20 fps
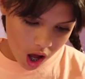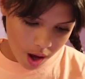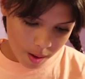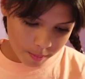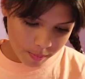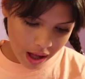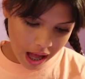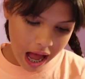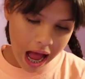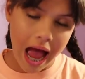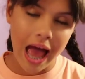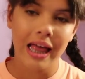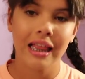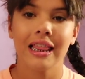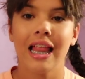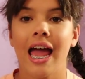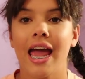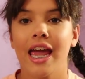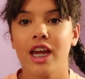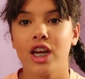um, I
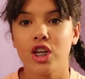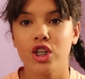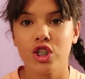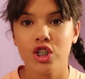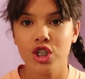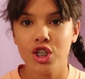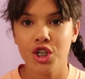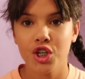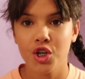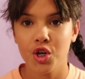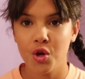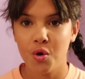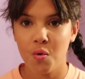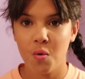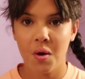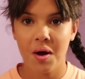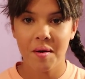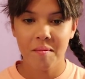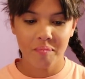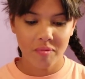like
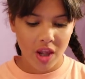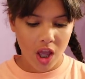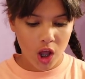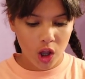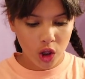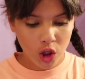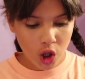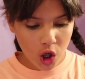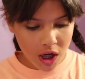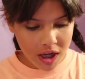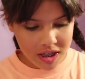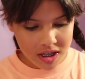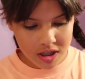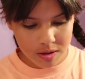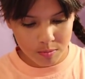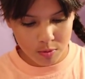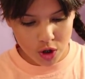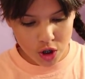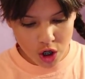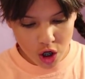to look at
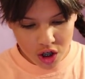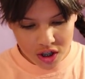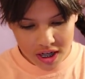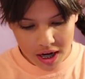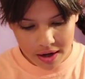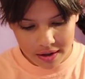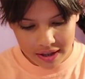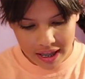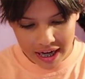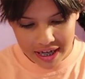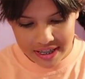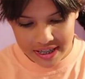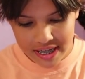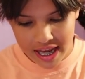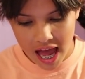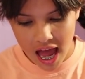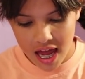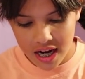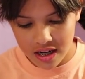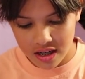some shirts I'd like to
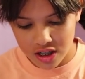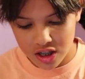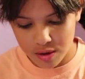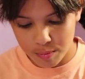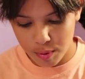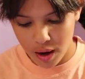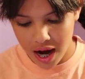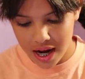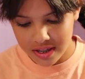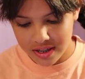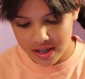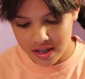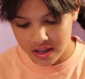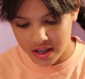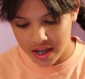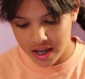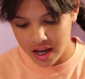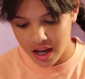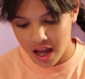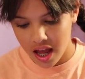get.
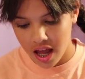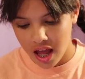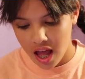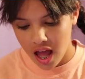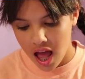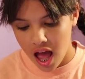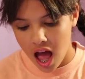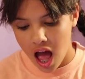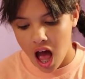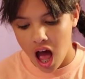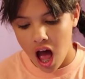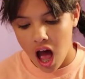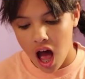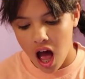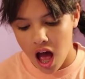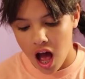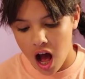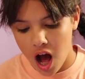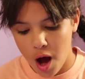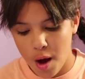Surprisingly,
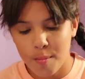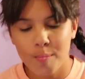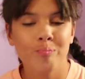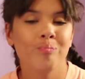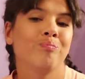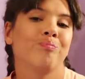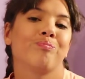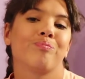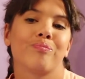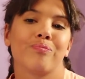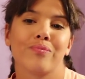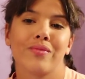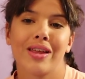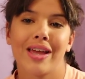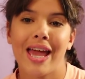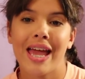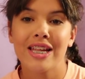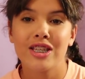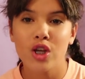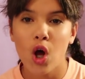um,
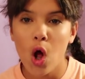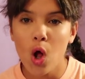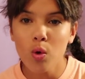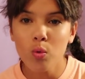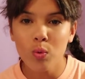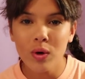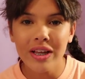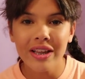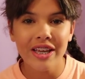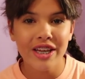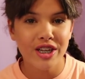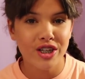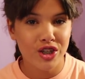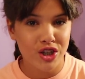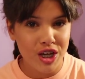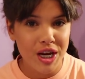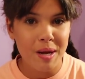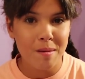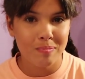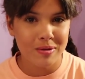it's all really
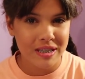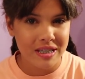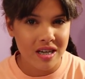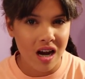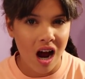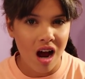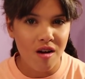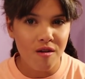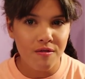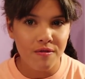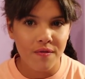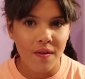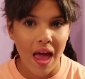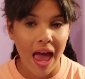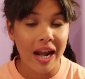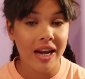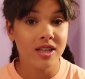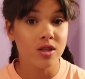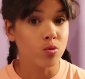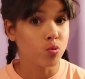cheap stuff,
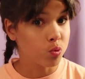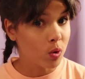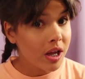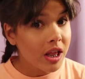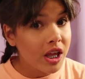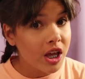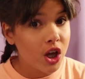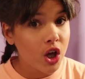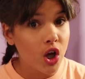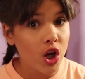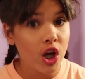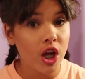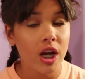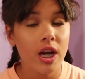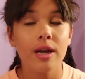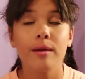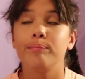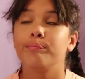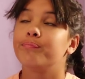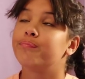and it's really
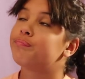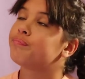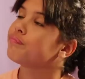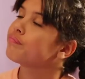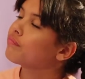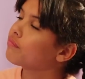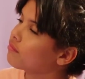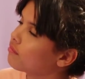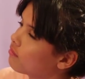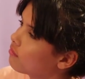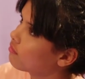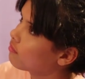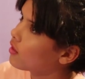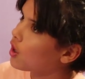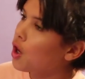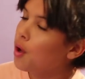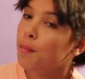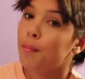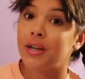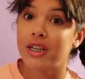good
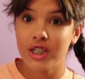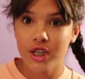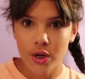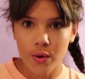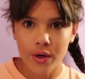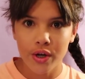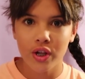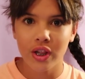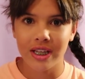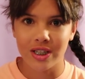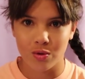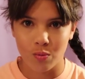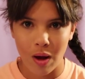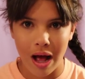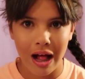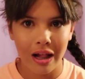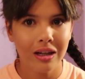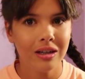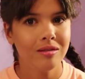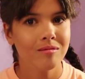material as
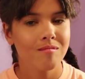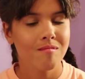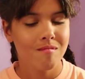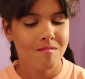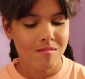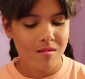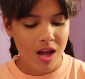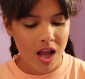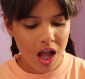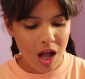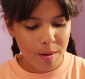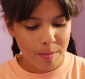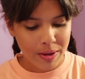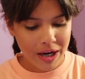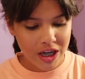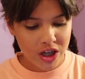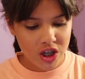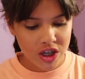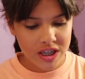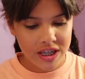well.
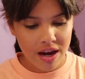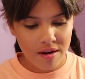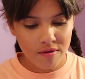But I just